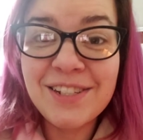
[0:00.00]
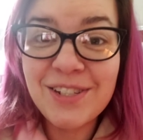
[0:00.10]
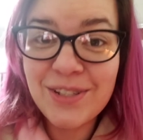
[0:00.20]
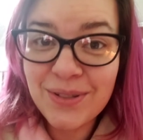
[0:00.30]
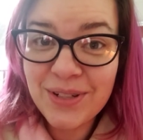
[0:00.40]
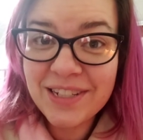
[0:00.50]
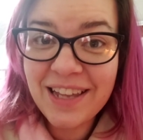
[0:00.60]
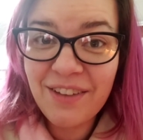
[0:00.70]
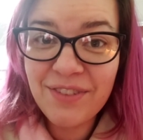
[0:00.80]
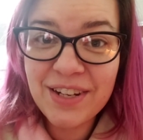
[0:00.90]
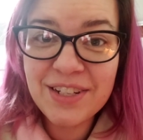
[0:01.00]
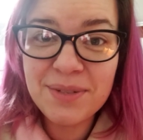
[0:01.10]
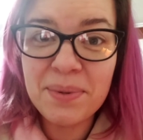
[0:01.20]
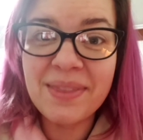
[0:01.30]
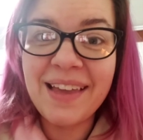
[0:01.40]
as soon as I
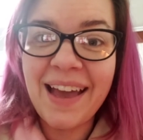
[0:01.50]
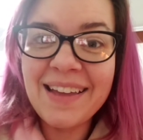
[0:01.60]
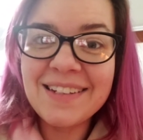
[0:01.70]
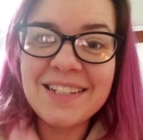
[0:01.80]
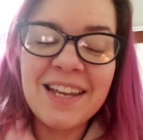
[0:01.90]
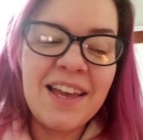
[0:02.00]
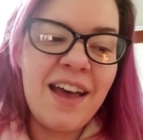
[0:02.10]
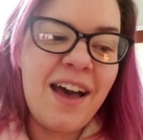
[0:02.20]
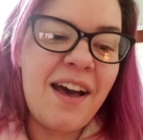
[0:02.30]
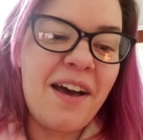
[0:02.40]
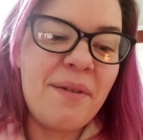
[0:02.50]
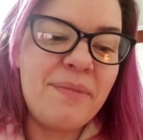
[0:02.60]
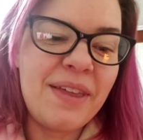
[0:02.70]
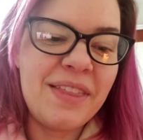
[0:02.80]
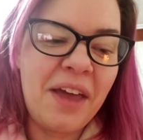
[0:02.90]
finish with that.
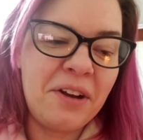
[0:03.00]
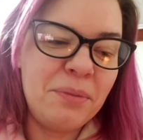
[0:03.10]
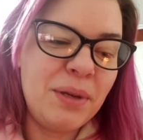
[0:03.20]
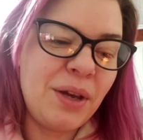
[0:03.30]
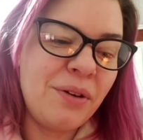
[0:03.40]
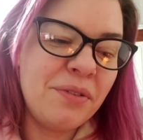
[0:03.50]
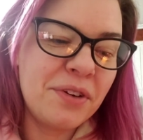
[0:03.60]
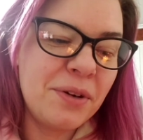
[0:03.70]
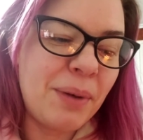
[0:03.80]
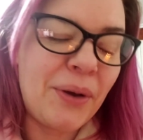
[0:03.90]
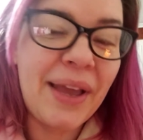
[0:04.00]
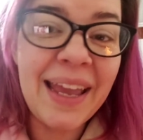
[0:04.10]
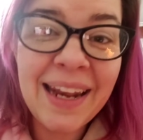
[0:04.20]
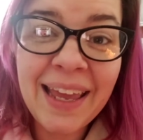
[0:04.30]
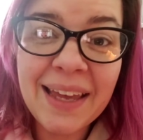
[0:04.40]
That'll be over
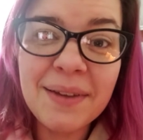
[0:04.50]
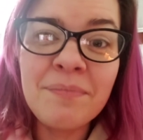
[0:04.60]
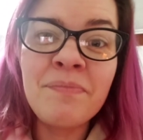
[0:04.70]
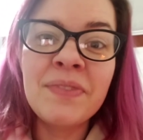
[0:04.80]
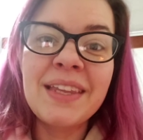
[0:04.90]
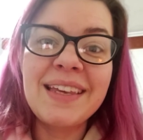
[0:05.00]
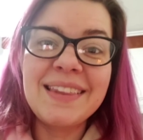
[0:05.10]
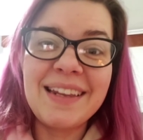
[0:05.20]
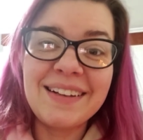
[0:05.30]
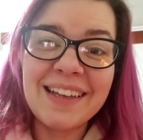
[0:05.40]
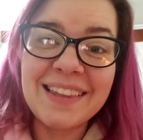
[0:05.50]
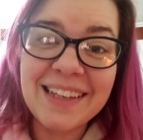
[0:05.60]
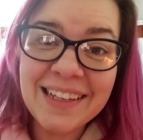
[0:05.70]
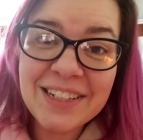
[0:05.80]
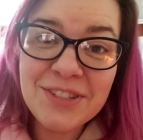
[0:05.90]
about 8 a.m. and then
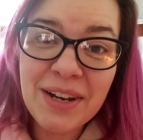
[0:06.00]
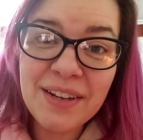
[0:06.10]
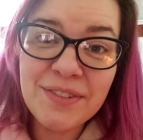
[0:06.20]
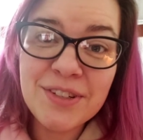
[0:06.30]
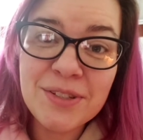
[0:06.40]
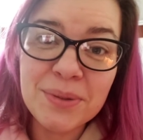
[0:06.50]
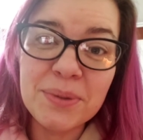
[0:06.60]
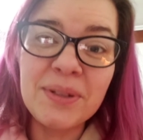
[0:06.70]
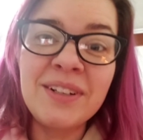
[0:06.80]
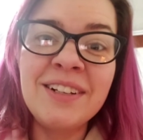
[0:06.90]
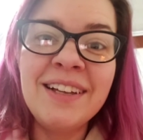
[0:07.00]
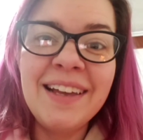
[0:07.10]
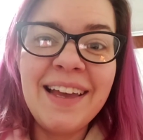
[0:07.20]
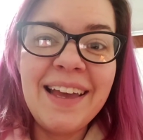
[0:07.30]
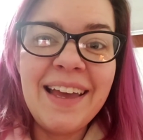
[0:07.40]
I'll get the kids ready for
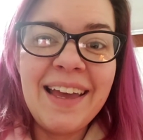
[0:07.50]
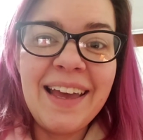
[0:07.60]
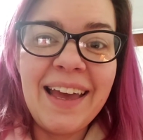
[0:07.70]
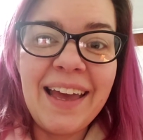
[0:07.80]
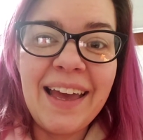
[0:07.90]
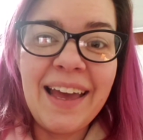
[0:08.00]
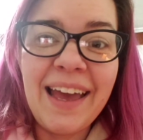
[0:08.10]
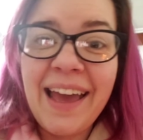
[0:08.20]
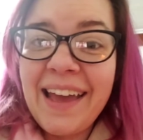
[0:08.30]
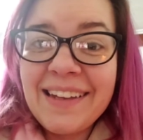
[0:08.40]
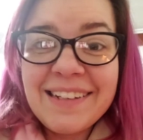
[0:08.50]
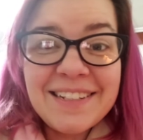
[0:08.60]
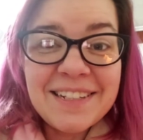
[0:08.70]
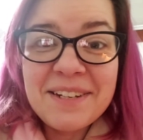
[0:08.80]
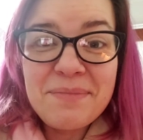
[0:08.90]
school.
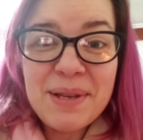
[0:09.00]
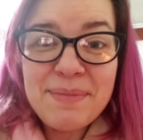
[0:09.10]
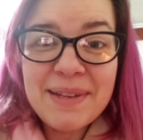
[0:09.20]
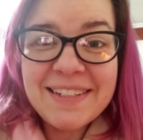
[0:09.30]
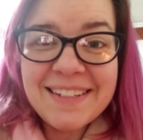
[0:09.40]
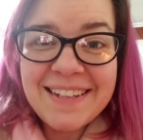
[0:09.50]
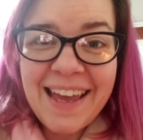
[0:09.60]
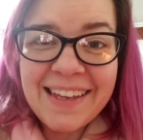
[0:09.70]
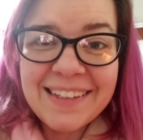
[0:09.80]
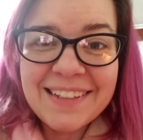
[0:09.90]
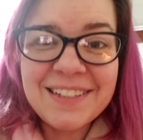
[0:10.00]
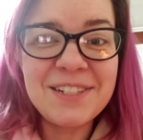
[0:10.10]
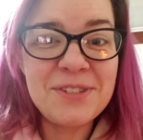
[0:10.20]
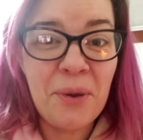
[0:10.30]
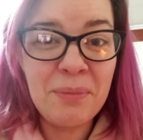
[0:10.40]
And it's going to be an amazing day.
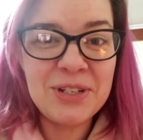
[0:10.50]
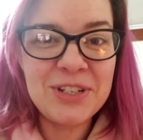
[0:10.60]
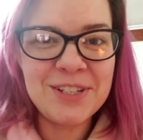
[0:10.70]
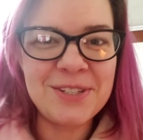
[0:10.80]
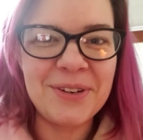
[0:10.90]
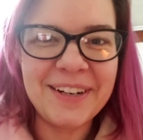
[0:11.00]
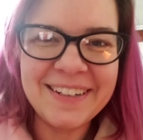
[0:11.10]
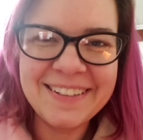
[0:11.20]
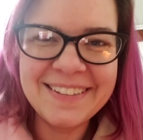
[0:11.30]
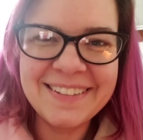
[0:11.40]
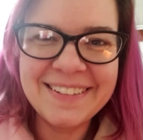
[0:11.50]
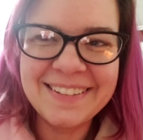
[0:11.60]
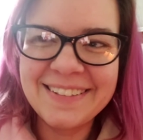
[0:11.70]
So much in store.